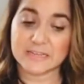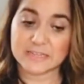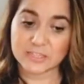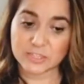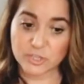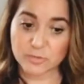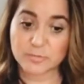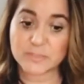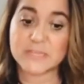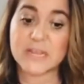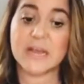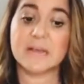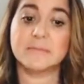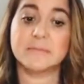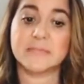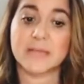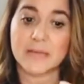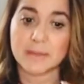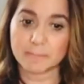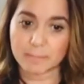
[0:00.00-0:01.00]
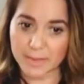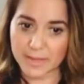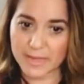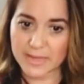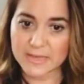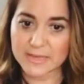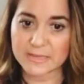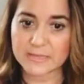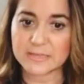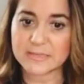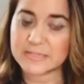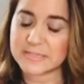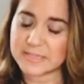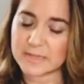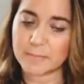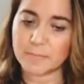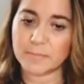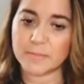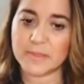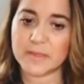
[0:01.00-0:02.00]
sometimes i pay
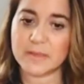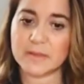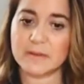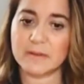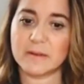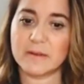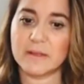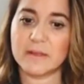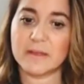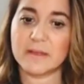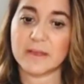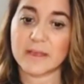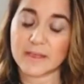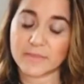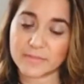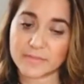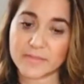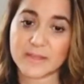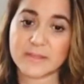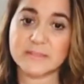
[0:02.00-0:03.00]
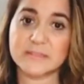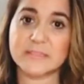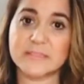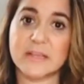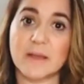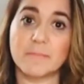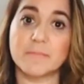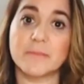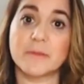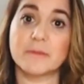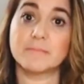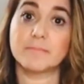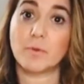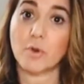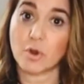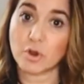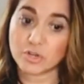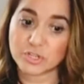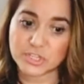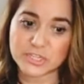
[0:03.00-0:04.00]
something and then something
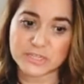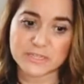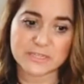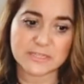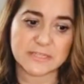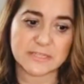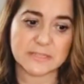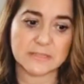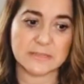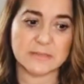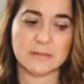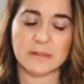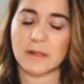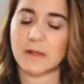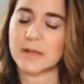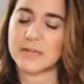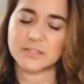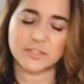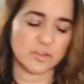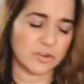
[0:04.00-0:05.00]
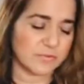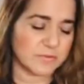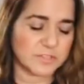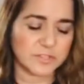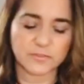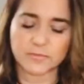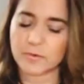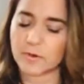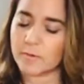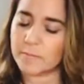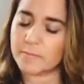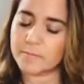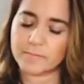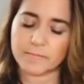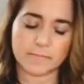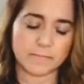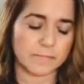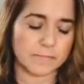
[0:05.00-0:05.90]
purchase a service from